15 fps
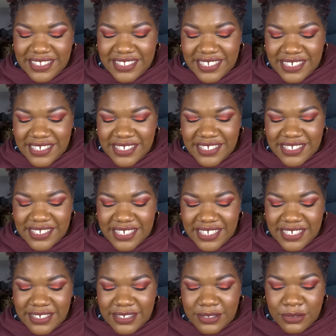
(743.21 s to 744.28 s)
This
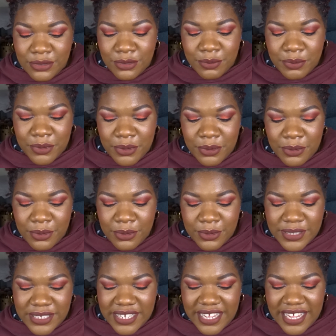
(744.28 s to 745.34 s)
is super
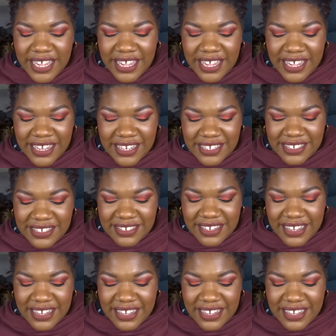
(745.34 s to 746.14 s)
old and